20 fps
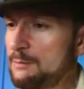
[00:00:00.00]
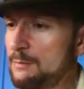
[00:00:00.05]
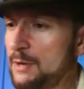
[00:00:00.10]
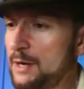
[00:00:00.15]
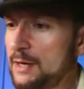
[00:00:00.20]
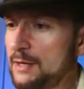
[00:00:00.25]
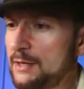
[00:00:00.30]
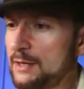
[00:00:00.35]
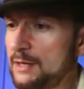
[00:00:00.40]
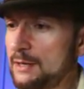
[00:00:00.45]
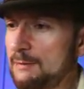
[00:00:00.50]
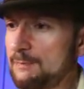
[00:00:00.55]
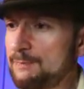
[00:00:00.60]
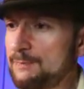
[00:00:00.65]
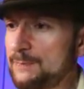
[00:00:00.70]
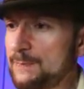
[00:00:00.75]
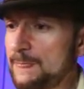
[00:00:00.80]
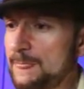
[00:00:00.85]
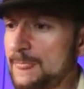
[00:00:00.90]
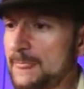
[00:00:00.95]
But
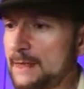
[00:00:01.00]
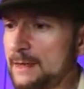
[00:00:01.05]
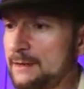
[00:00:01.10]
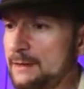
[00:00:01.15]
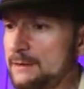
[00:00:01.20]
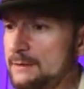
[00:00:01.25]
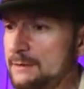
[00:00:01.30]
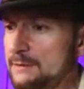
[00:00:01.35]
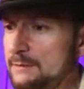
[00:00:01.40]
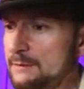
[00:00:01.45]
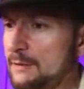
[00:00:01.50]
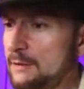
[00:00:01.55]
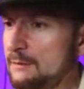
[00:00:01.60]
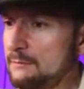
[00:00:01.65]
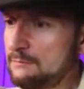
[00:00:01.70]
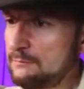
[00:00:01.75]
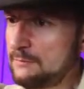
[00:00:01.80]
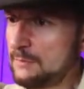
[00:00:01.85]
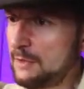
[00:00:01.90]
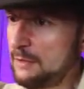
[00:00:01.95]

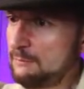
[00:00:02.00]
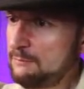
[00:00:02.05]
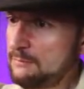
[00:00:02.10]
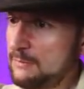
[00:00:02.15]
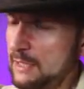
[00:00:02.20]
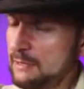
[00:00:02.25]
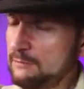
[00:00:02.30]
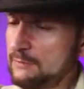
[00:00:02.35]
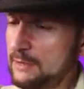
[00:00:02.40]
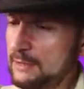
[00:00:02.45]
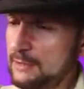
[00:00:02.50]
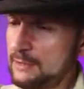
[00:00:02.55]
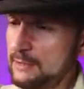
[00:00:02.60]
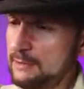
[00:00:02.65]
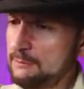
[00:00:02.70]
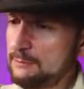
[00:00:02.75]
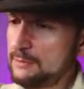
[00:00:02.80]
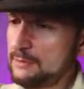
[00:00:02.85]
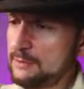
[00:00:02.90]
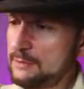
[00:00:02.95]
I'll take
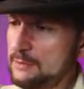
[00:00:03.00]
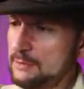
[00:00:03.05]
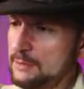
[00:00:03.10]
him.